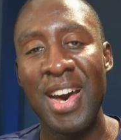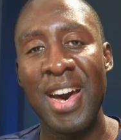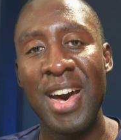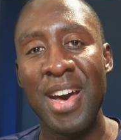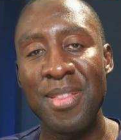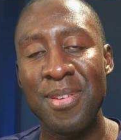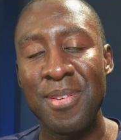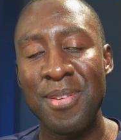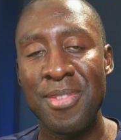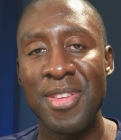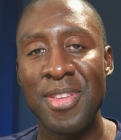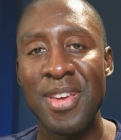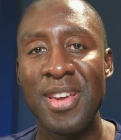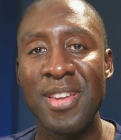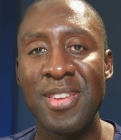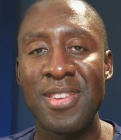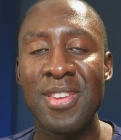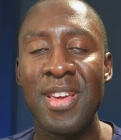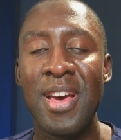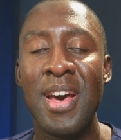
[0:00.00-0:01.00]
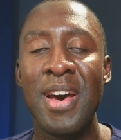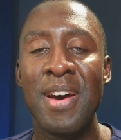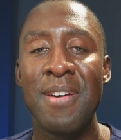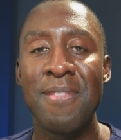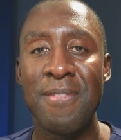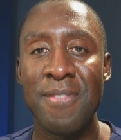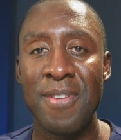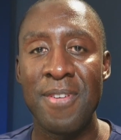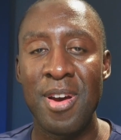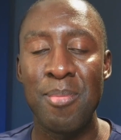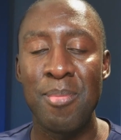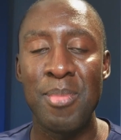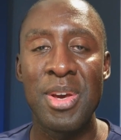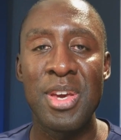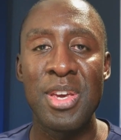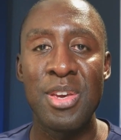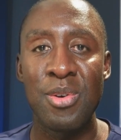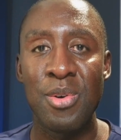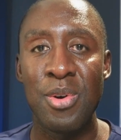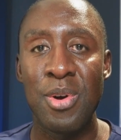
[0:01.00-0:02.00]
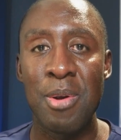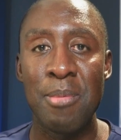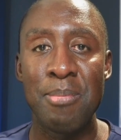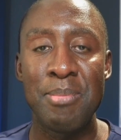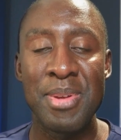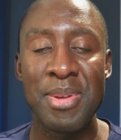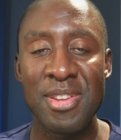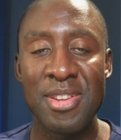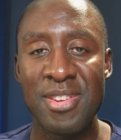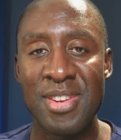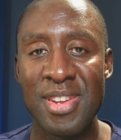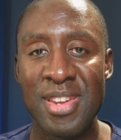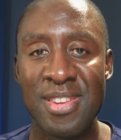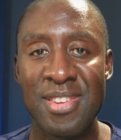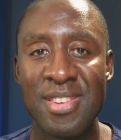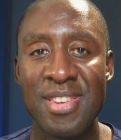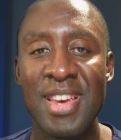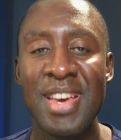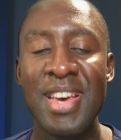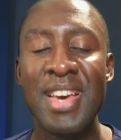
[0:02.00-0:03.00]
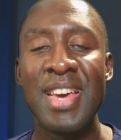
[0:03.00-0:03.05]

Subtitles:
other things from your business